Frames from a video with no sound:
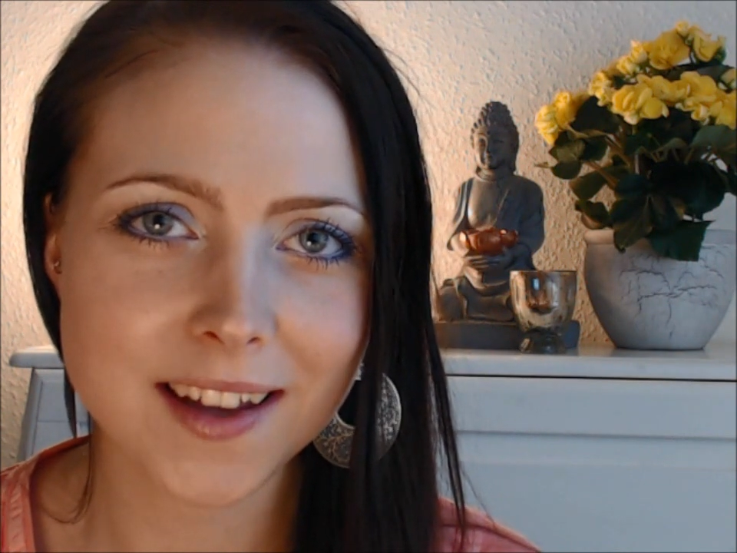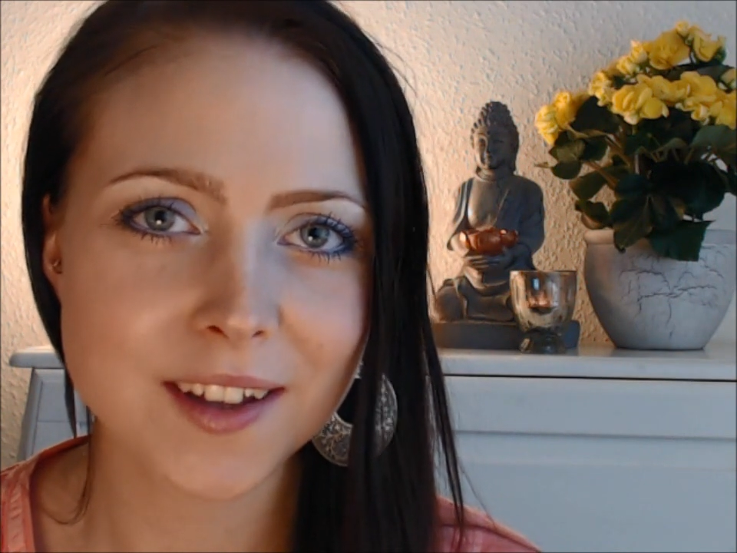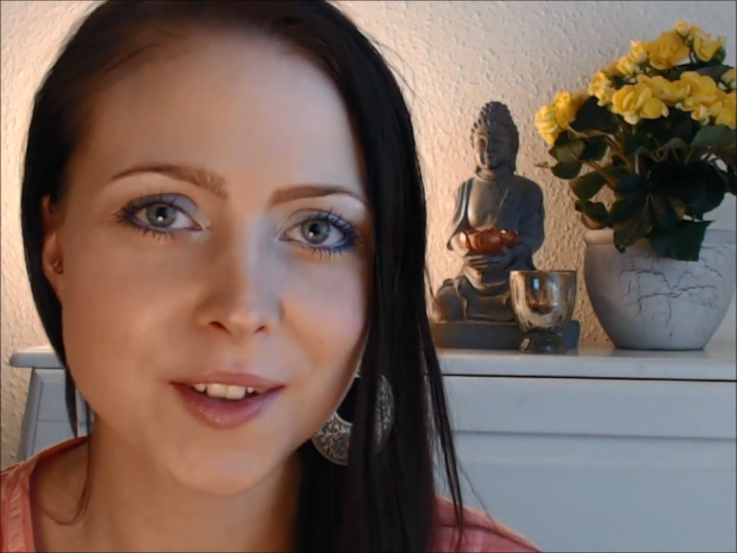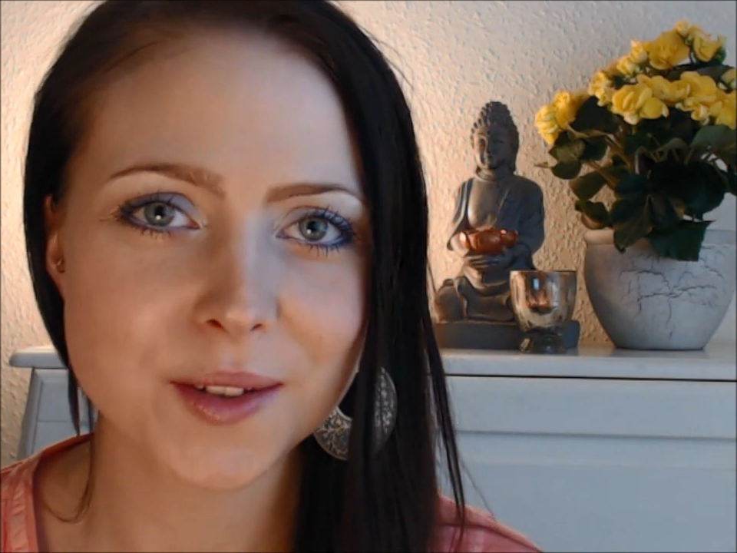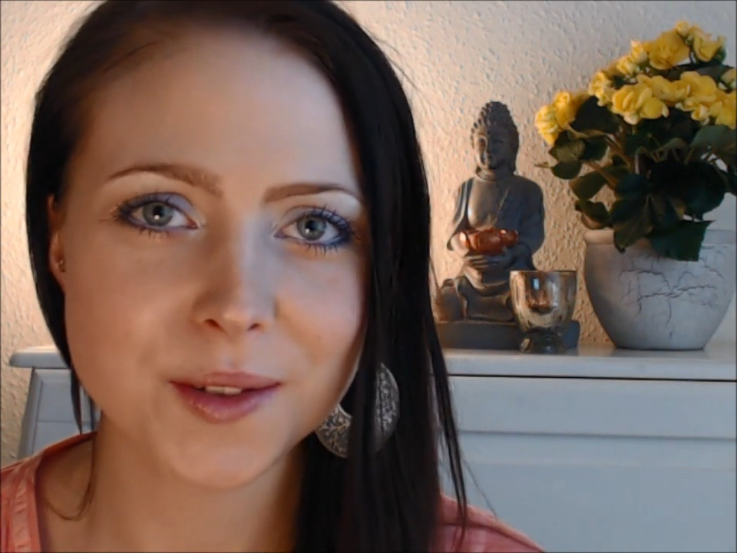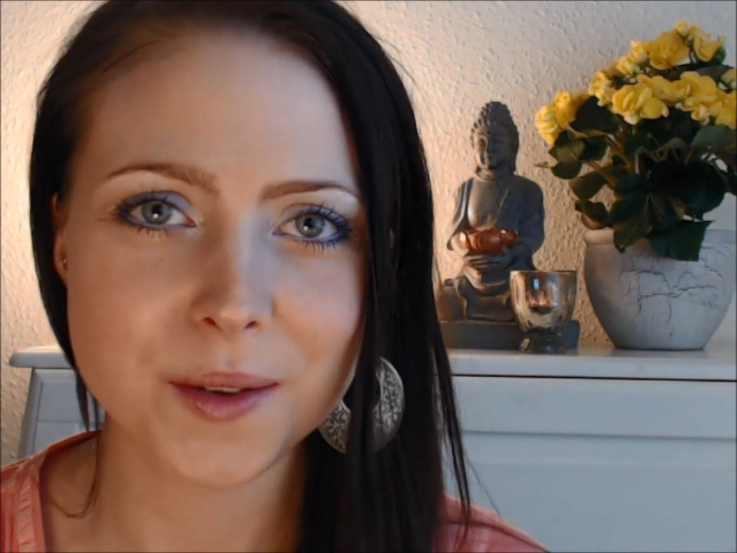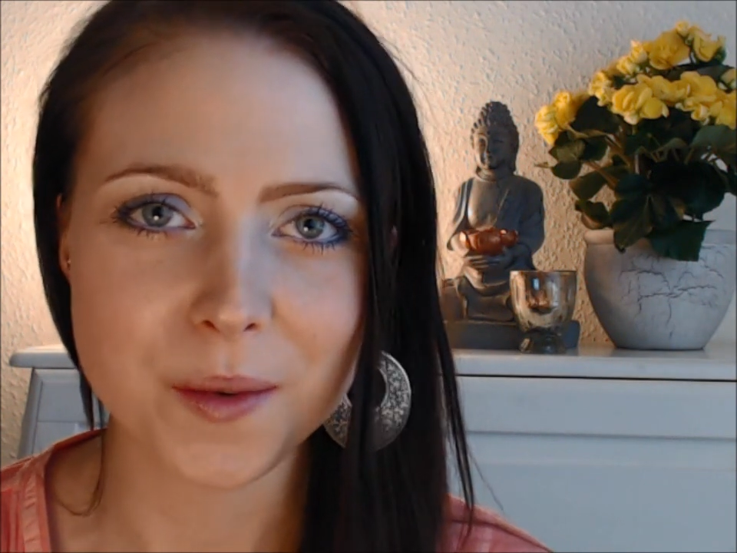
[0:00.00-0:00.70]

So